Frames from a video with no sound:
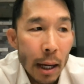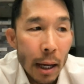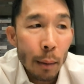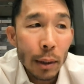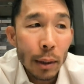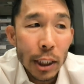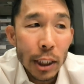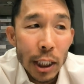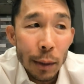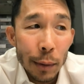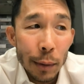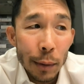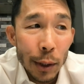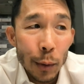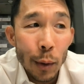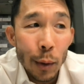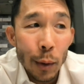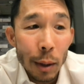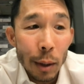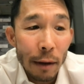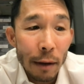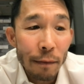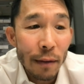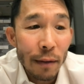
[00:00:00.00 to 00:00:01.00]
I want to share with you
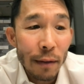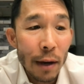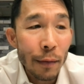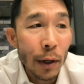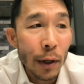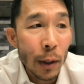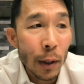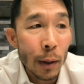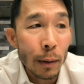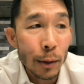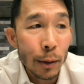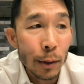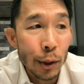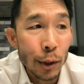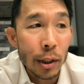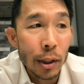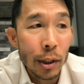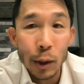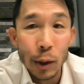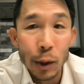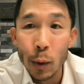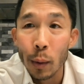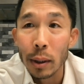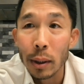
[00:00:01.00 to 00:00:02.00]
one of my favorite glow
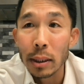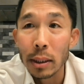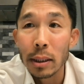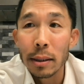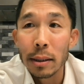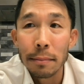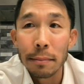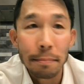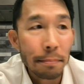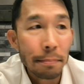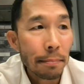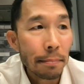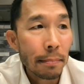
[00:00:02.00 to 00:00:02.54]
stories.